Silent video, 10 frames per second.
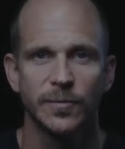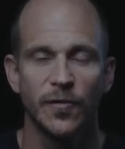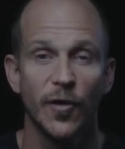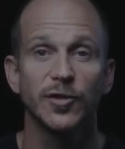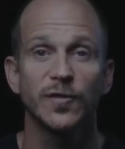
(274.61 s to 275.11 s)

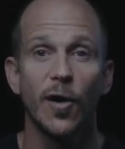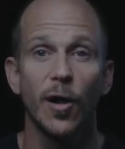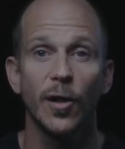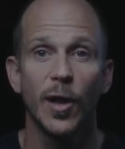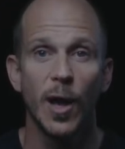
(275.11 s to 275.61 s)
First of
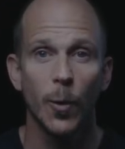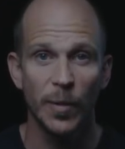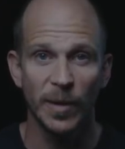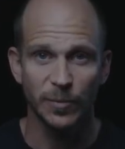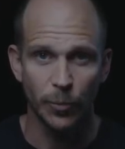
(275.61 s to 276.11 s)
all,
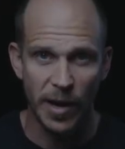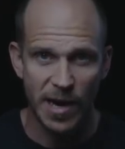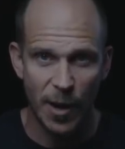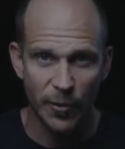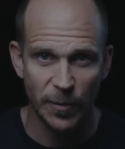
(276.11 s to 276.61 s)
we must
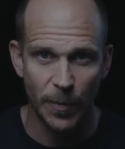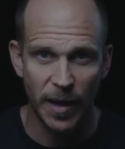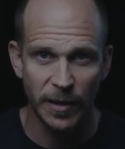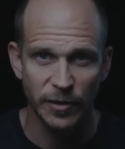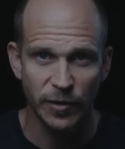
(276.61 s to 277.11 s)
break our
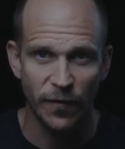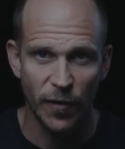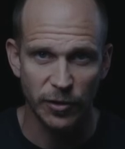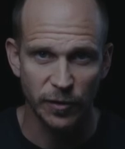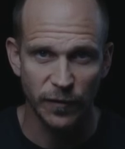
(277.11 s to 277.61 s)
dependence on
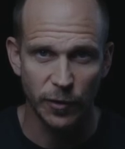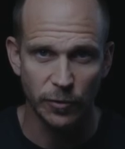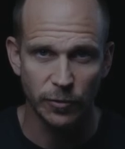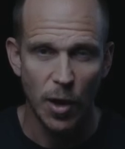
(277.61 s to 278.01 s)
fossil fuels.